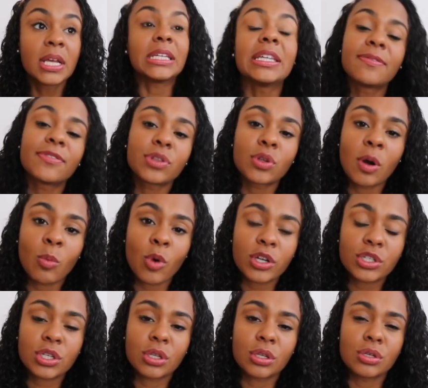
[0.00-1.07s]
Even though I'm
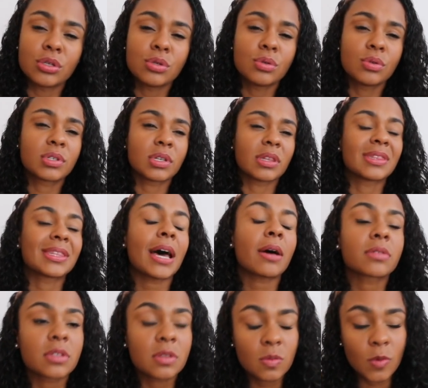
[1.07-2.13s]
watching the news and
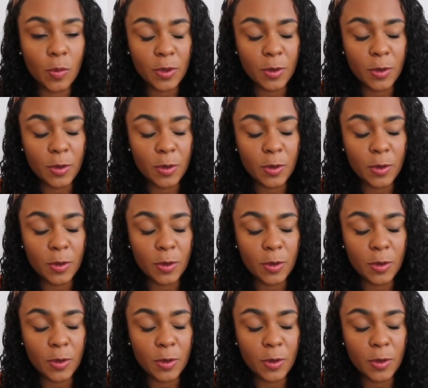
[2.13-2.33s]
thousands more